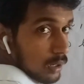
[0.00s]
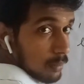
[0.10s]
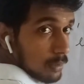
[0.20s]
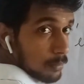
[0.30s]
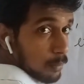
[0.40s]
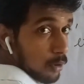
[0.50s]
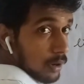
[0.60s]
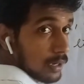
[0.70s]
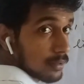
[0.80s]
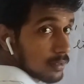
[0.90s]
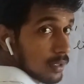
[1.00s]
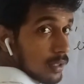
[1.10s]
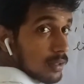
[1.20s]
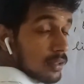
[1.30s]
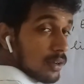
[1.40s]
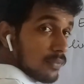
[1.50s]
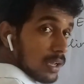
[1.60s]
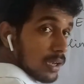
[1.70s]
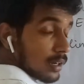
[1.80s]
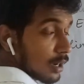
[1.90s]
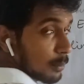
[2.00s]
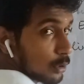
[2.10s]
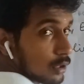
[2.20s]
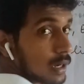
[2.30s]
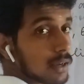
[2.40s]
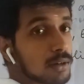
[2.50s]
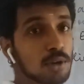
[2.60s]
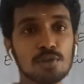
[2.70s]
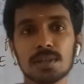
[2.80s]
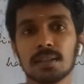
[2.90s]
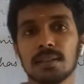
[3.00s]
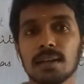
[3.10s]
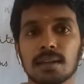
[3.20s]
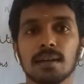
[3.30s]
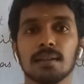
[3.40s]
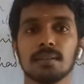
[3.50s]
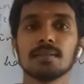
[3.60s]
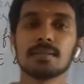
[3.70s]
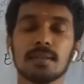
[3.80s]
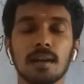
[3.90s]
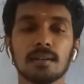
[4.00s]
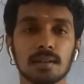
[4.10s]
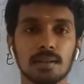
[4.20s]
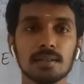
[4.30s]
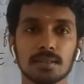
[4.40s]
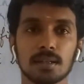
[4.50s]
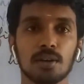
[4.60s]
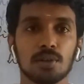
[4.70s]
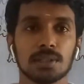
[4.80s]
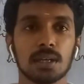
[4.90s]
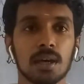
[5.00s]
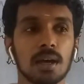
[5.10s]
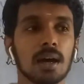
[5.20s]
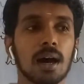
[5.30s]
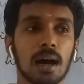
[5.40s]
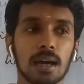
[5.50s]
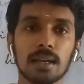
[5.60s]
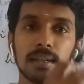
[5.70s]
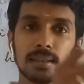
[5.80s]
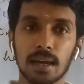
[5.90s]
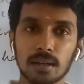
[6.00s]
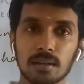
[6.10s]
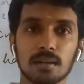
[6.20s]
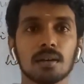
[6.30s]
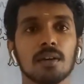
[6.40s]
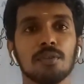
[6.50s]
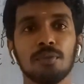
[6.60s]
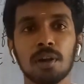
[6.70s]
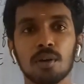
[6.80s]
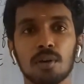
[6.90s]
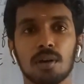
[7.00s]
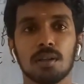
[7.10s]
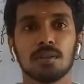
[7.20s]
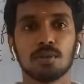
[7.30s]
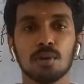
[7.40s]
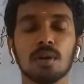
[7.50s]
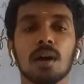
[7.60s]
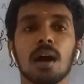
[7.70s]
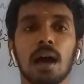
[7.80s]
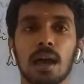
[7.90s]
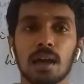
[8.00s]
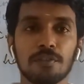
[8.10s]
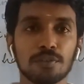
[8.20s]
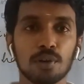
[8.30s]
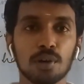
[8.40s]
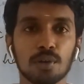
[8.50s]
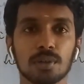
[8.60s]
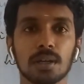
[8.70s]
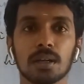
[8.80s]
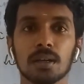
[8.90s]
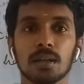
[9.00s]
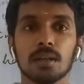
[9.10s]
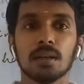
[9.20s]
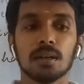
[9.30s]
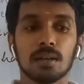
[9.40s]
limit points, then we can come to the conclusion that the set is closed. In that video also, I have told you that